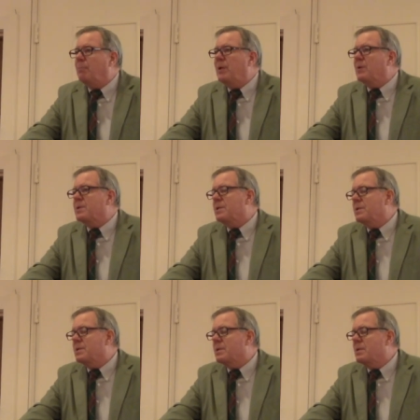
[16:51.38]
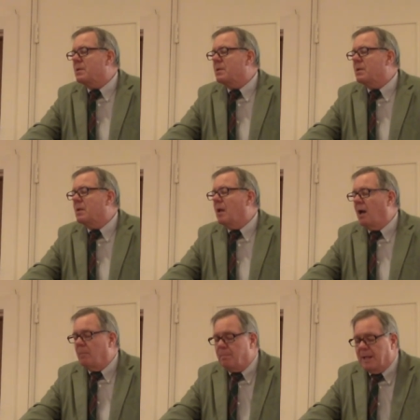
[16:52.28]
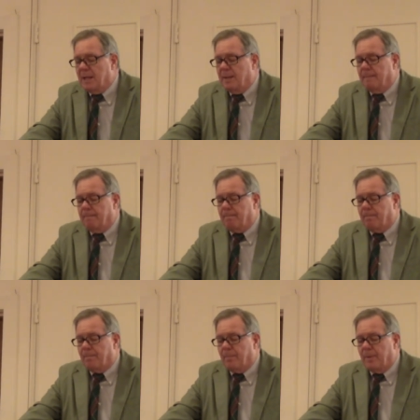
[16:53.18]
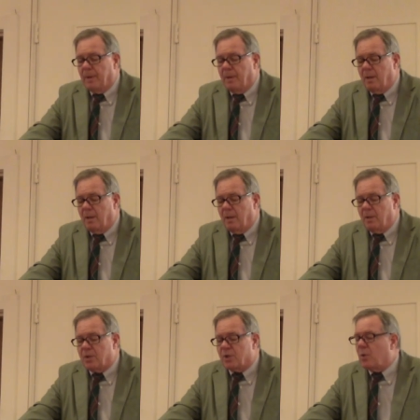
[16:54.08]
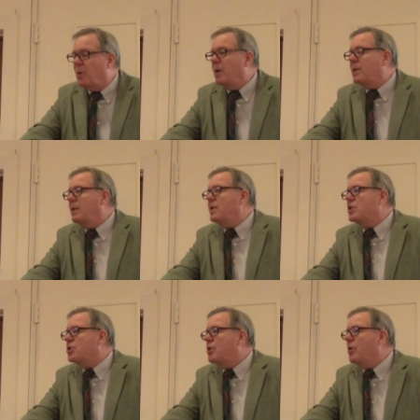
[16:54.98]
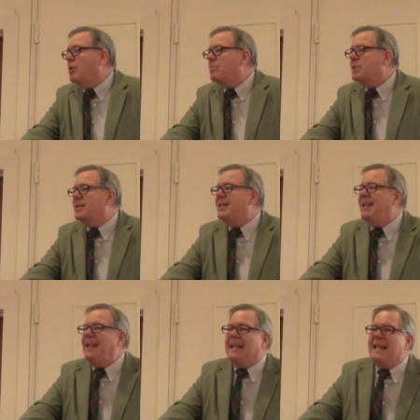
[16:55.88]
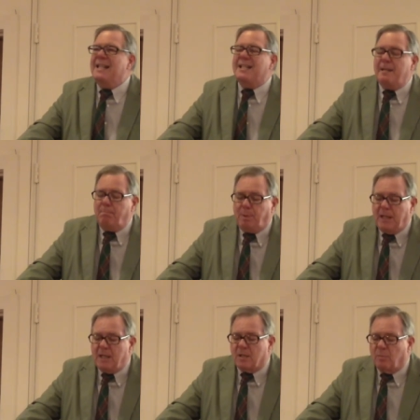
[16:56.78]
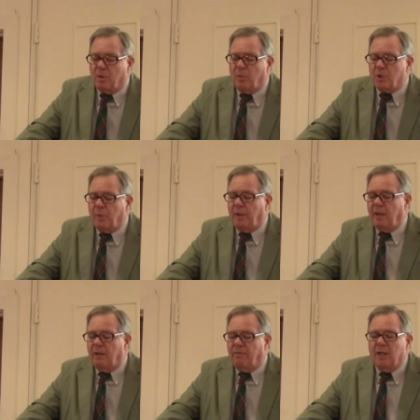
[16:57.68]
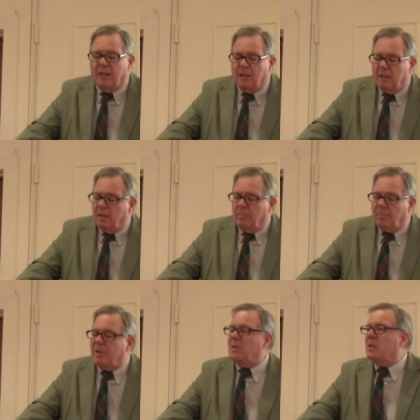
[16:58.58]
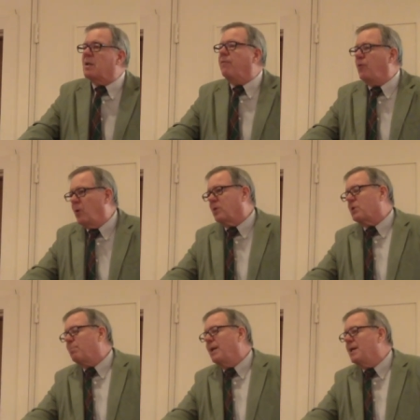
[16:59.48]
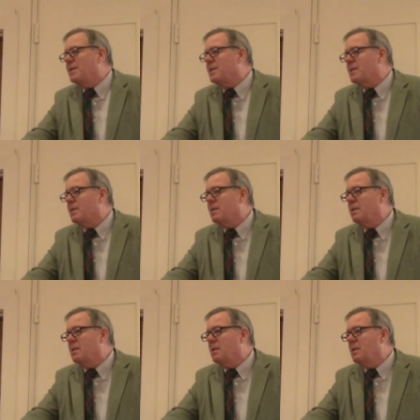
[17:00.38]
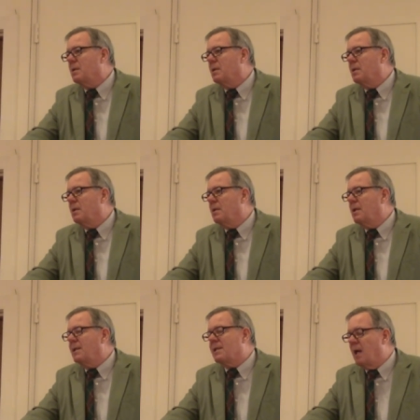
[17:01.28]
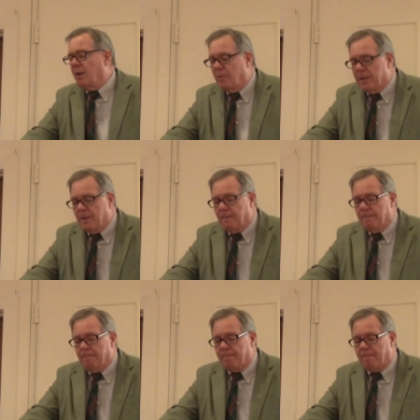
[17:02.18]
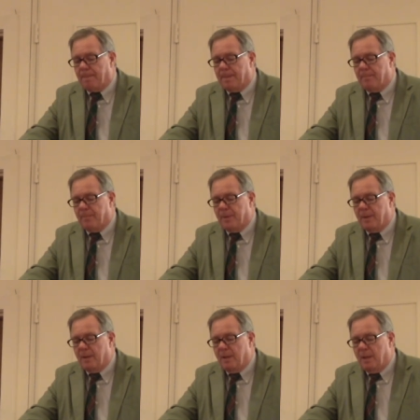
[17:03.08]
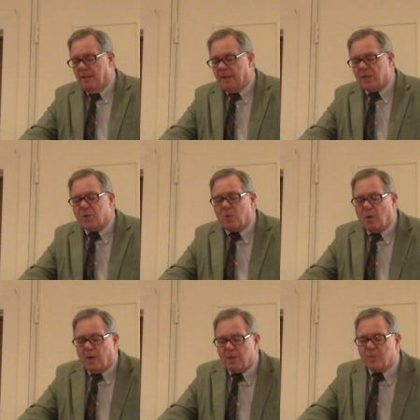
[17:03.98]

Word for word: pierces our being the sword that disturbs the easy peace with which we live because it's a false peace. It's not real. If that sword